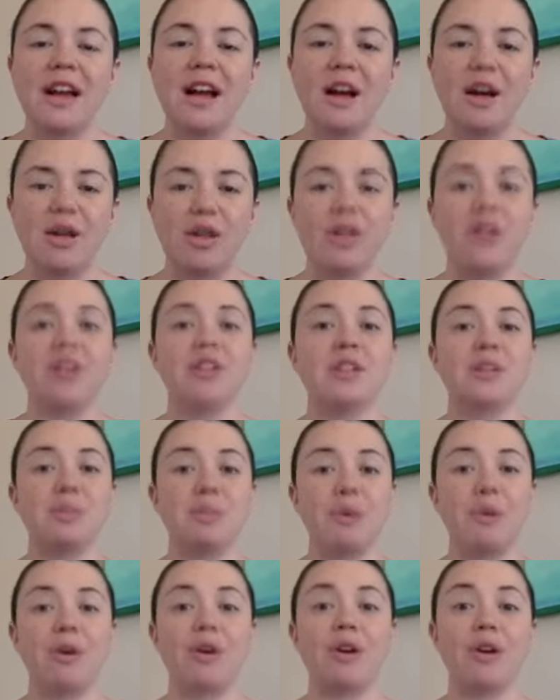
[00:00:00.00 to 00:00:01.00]
healthy,
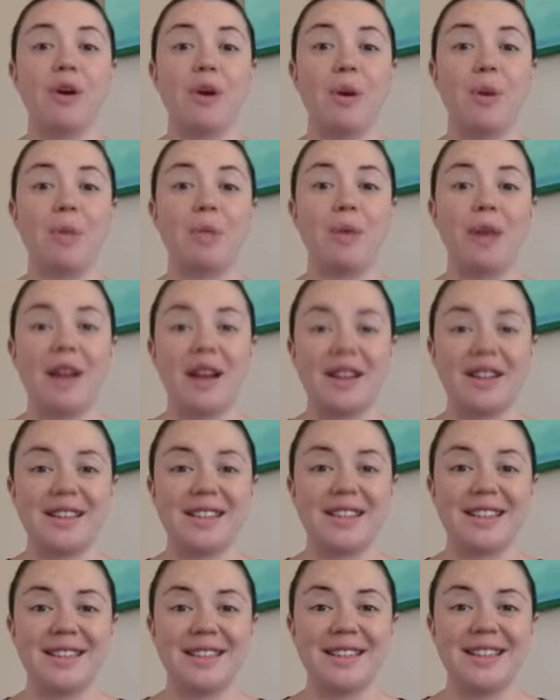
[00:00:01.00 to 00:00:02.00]
supported home
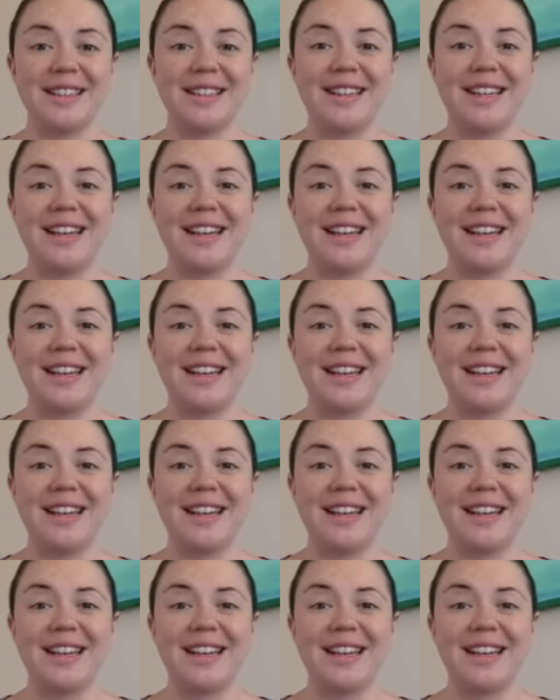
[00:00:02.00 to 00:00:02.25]
practice